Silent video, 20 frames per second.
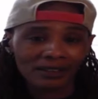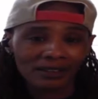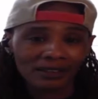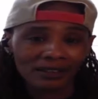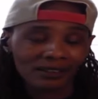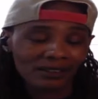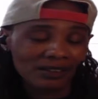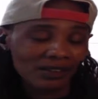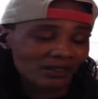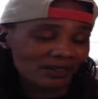
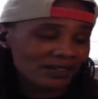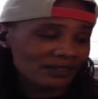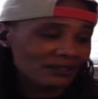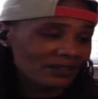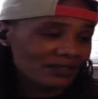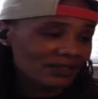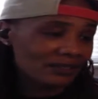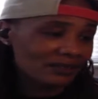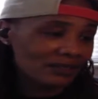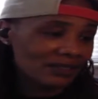
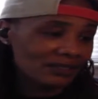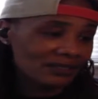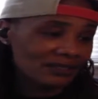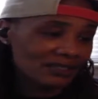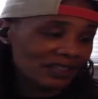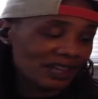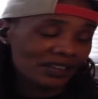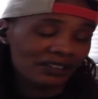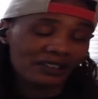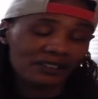even if there's
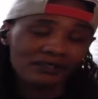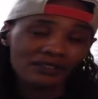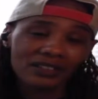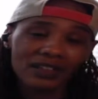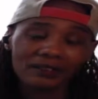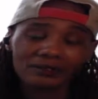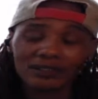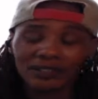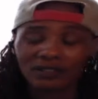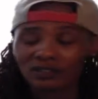negative
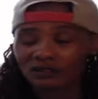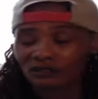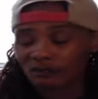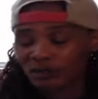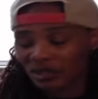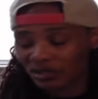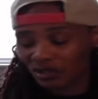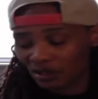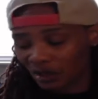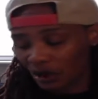stuff that you've
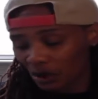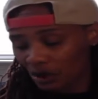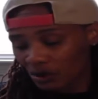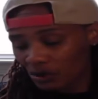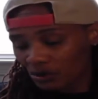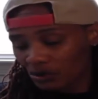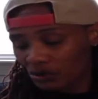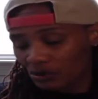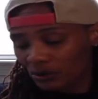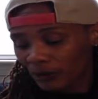been
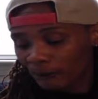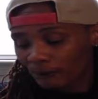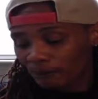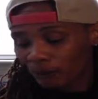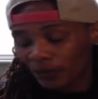told,